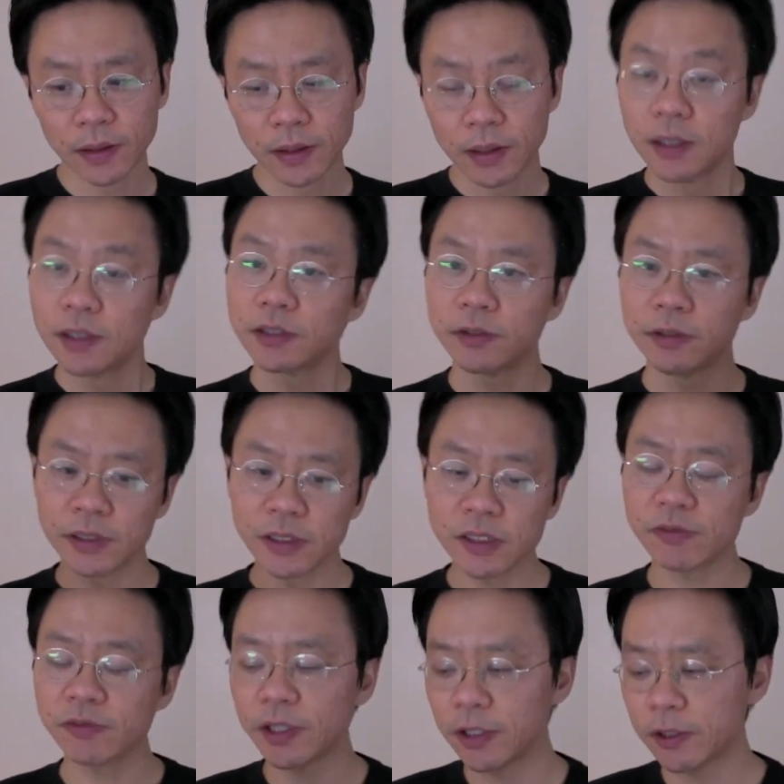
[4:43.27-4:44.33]
So in this
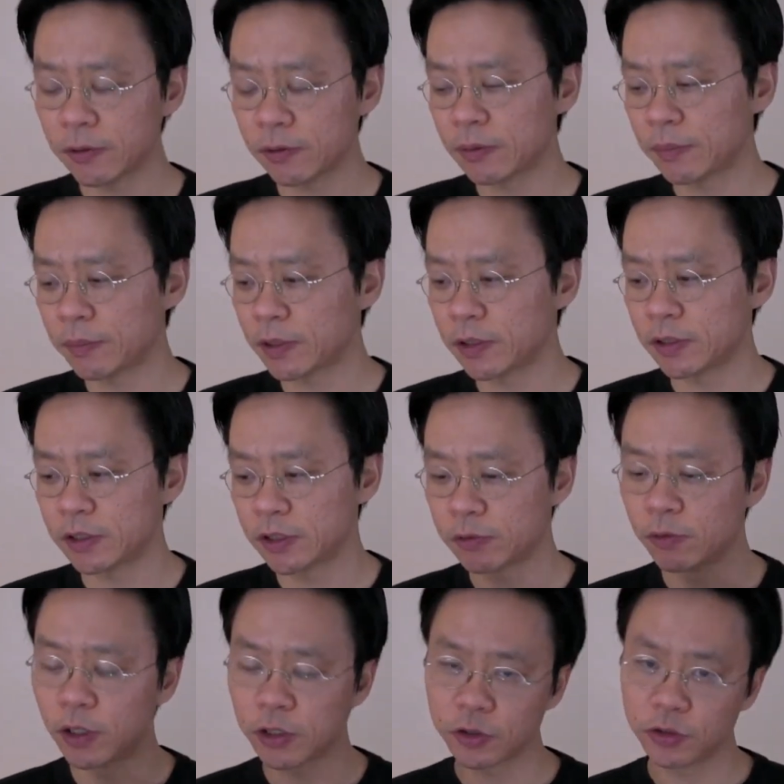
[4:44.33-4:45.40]
video, I'm gonna just
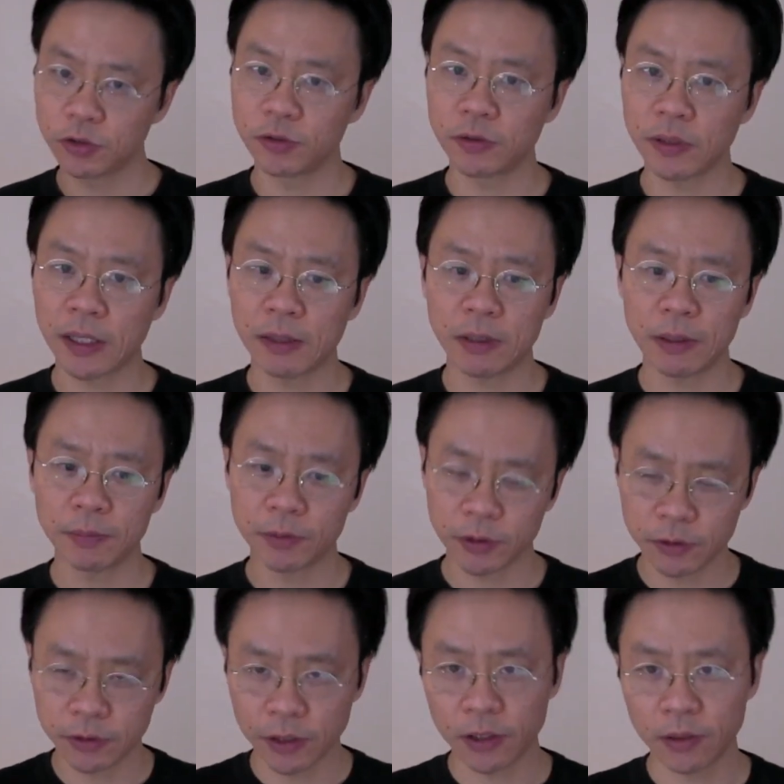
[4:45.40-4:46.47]
walk you through how I put
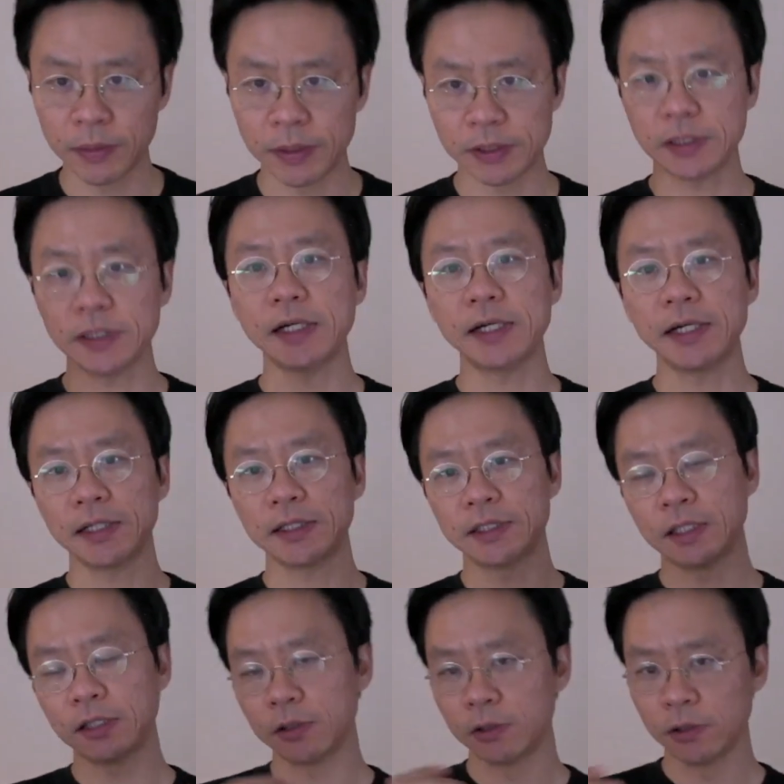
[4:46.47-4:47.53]
together my slides
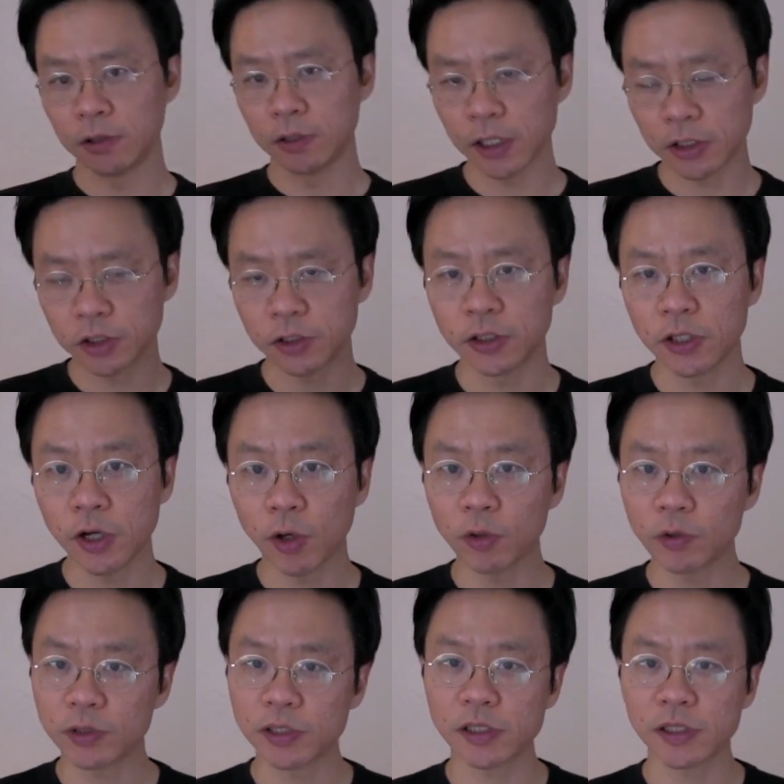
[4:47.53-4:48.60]
and lecture
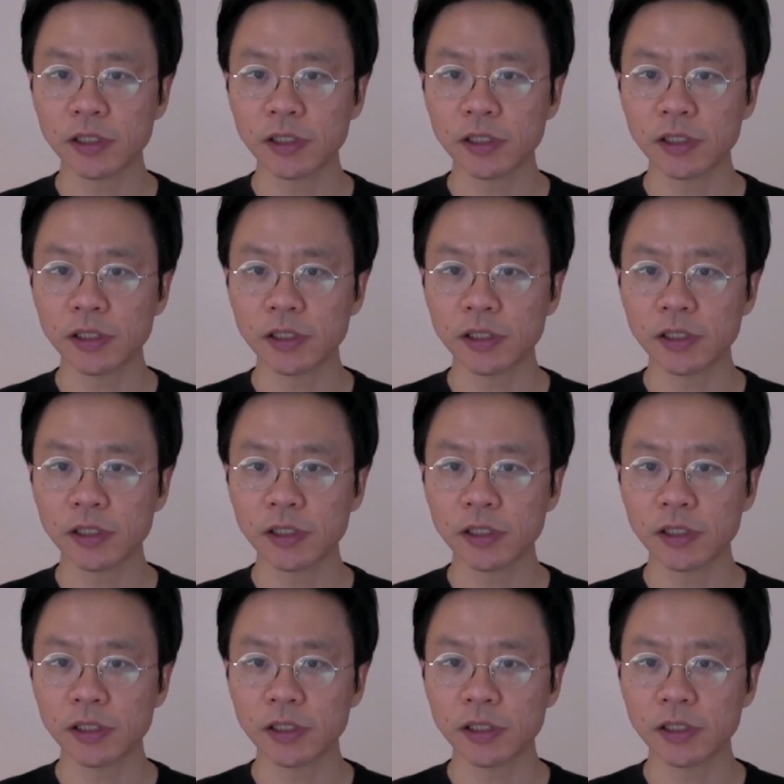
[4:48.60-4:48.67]
notes,